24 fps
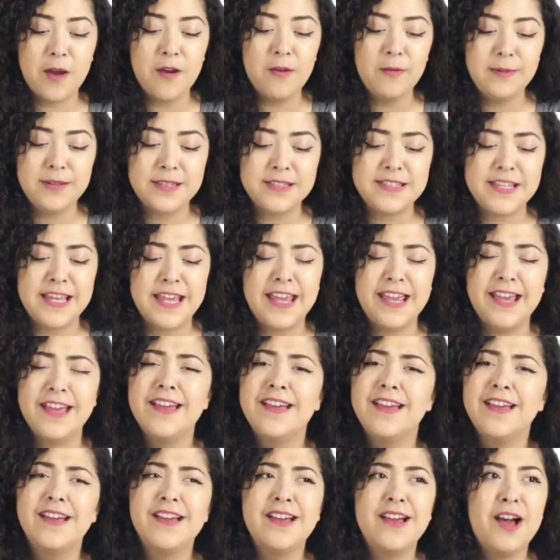probably say,
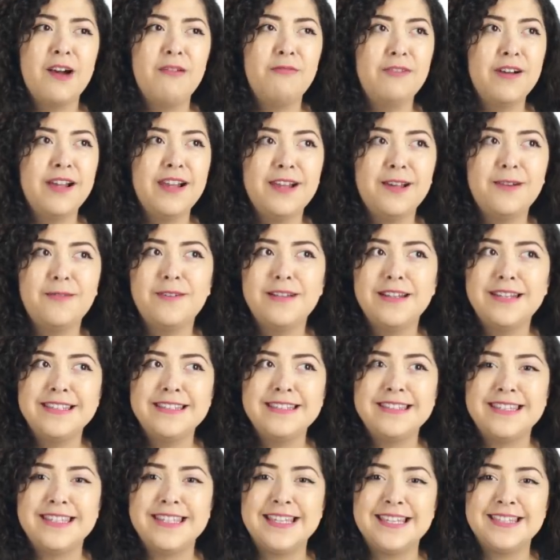Abuela, what
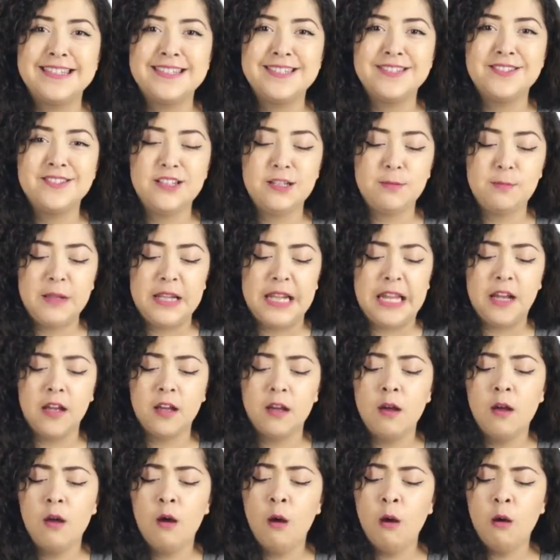is this? And she'd be like,
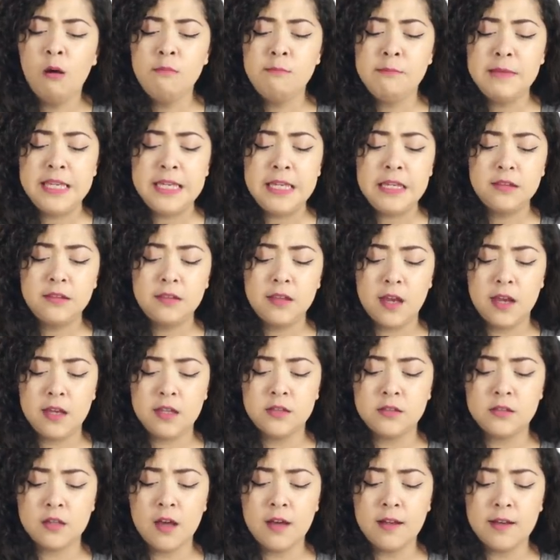oh, mijita, I
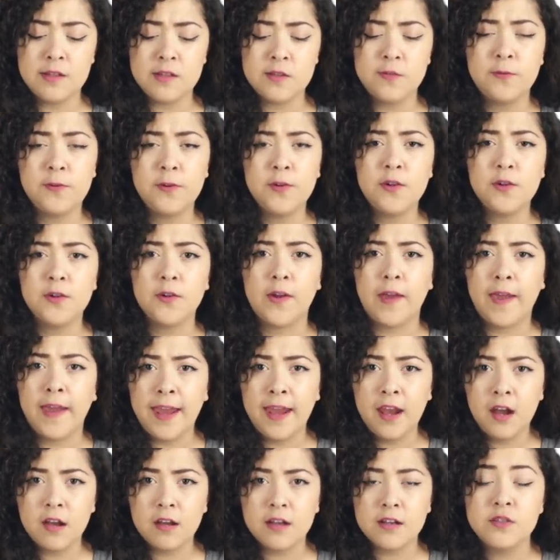saw this for your
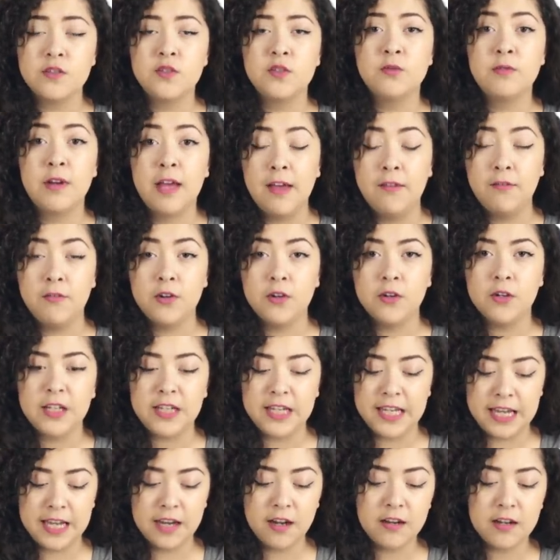hair because you have
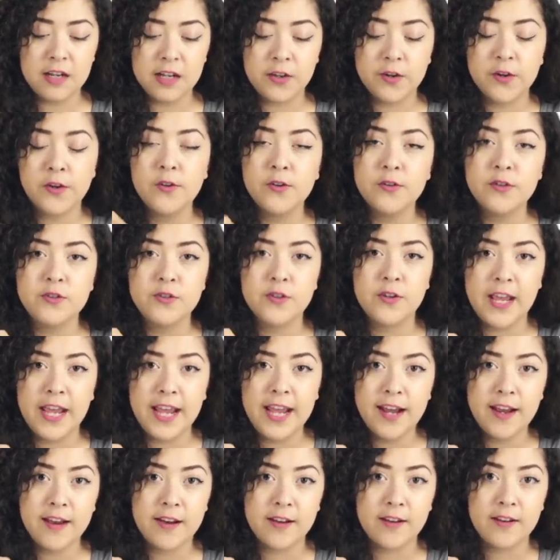curly hair and it curls your
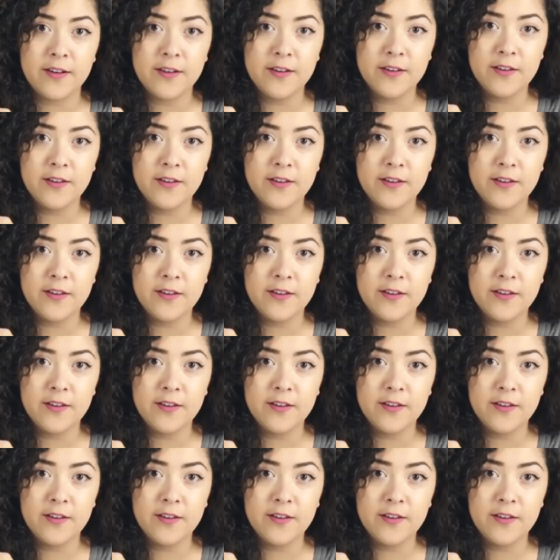hair.